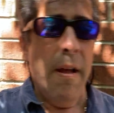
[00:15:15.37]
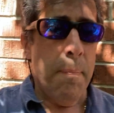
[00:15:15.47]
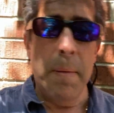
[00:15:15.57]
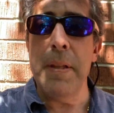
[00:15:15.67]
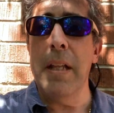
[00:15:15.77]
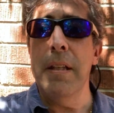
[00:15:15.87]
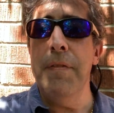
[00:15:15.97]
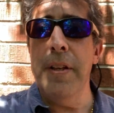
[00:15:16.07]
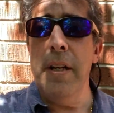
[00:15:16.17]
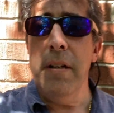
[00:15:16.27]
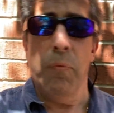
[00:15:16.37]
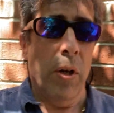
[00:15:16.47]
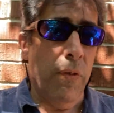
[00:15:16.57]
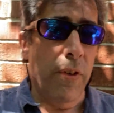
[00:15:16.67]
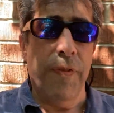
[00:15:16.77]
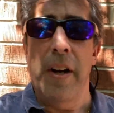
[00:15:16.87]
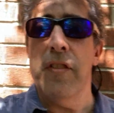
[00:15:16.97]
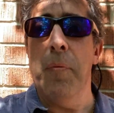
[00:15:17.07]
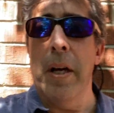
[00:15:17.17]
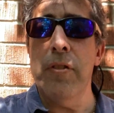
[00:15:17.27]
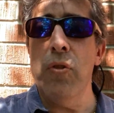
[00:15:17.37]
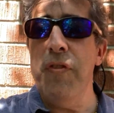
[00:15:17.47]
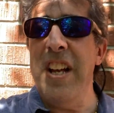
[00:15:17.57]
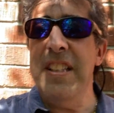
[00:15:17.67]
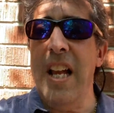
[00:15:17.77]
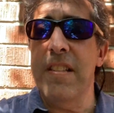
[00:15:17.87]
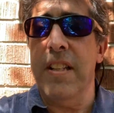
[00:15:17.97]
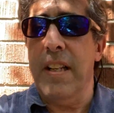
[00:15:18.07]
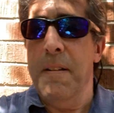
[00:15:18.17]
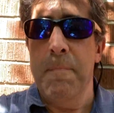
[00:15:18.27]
People that live there. Wonderful friends from high school. Fantastic.